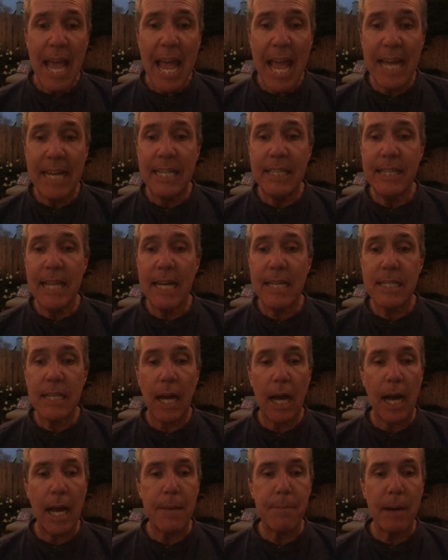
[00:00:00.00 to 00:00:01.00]
And in that
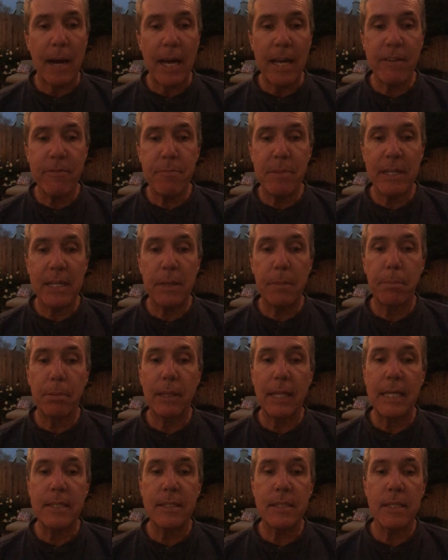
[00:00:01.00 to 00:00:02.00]
time I have been in
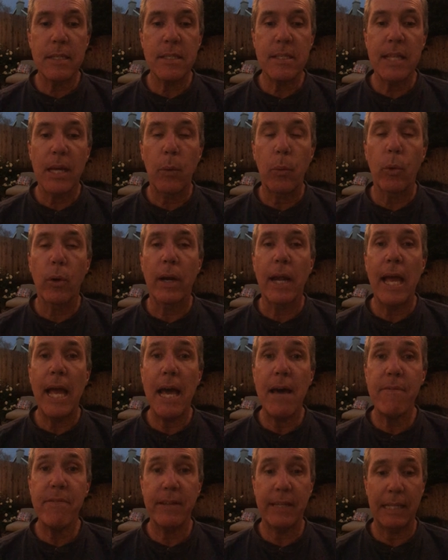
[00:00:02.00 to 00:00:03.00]
places that were
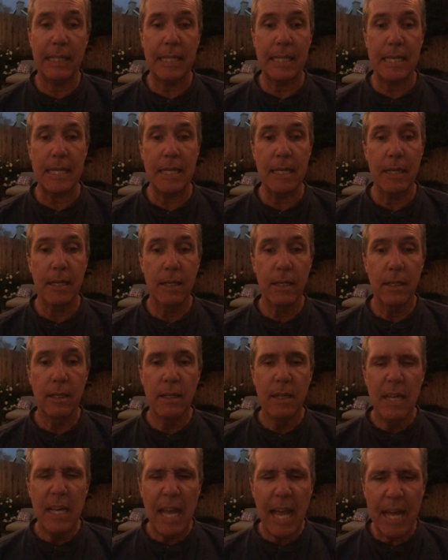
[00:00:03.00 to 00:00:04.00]
heavenly
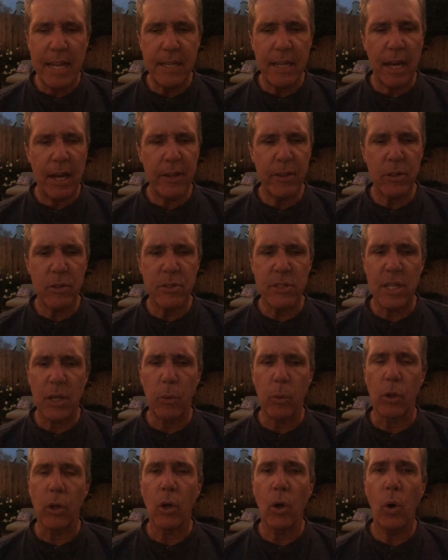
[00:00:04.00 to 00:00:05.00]
and others that
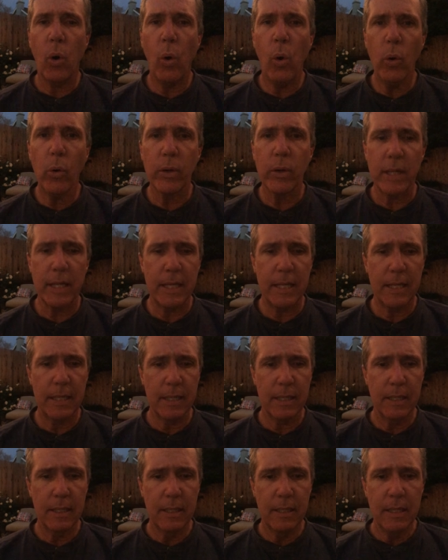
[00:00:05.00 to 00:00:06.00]
were horrid.
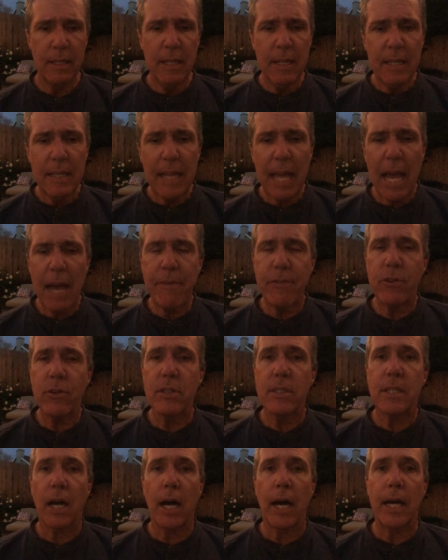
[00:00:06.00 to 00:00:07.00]
After
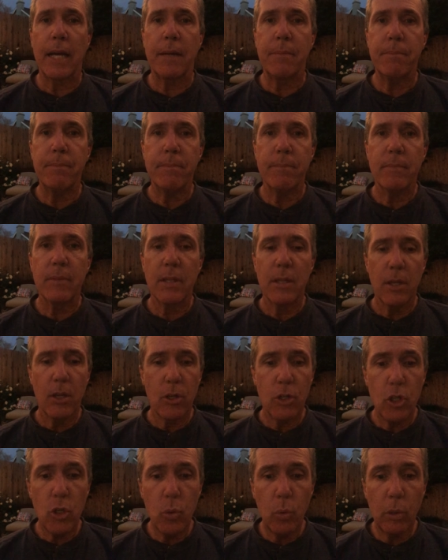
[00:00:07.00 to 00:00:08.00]
a time,
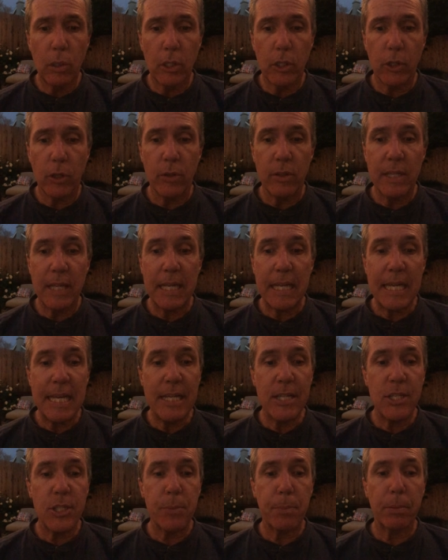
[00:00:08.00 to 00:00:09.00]
you learn that
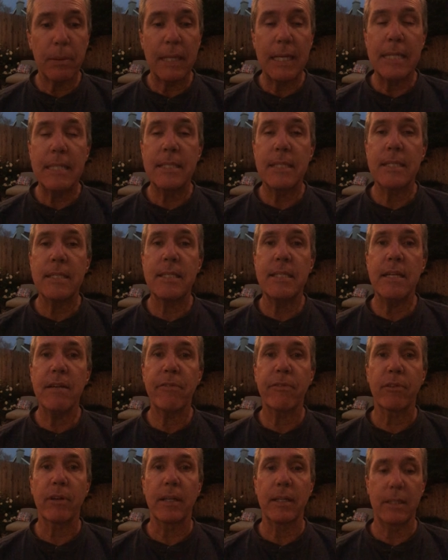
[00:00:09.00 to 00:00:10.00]
each place is
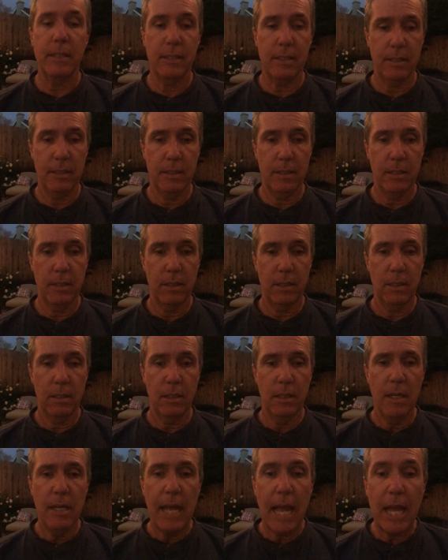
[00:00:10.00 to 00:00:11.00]
different,
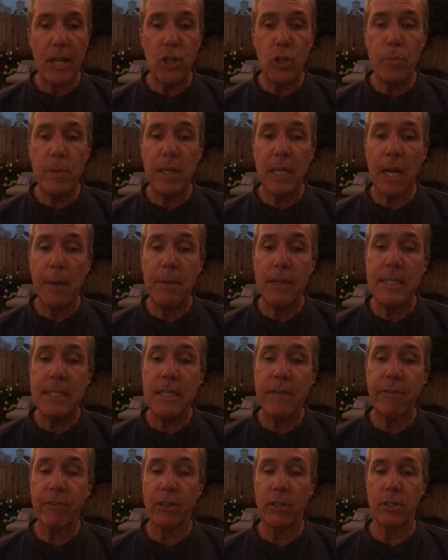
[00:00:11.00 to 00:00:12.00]
and you become a
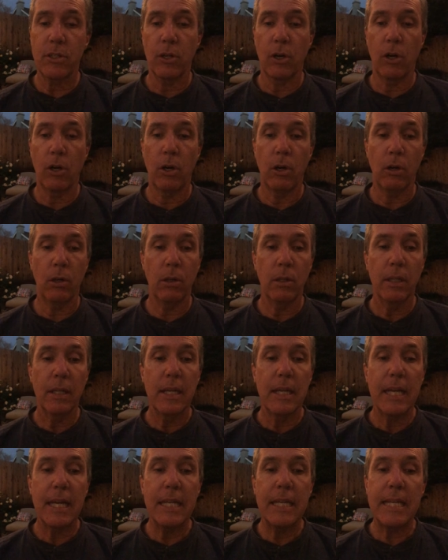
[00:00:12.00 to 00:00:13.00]
different doll
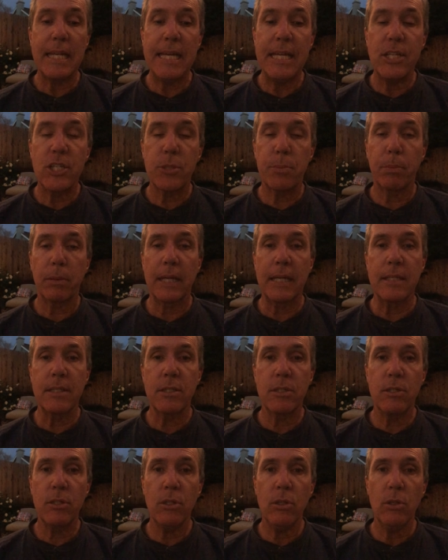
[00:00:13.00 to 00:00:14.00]
in each
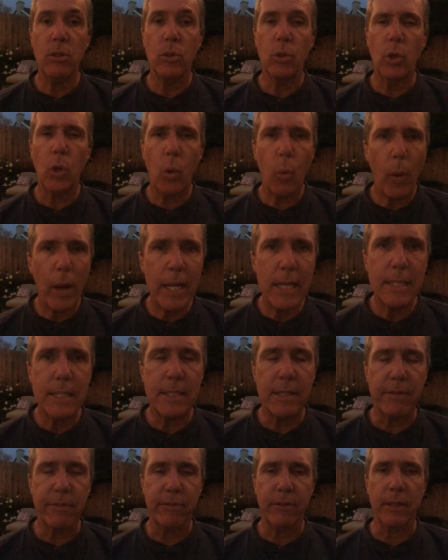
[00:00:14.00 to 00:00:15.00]
place too, quite
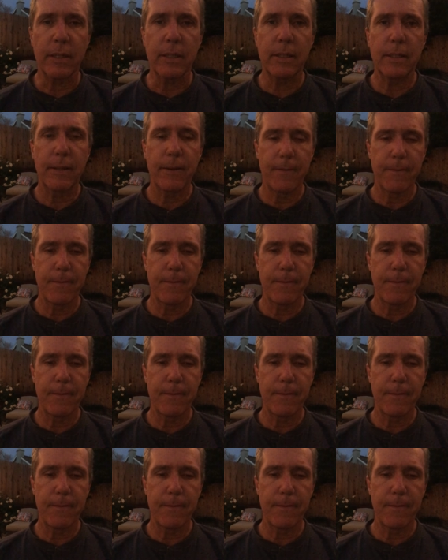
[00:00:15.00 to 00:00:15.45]
different.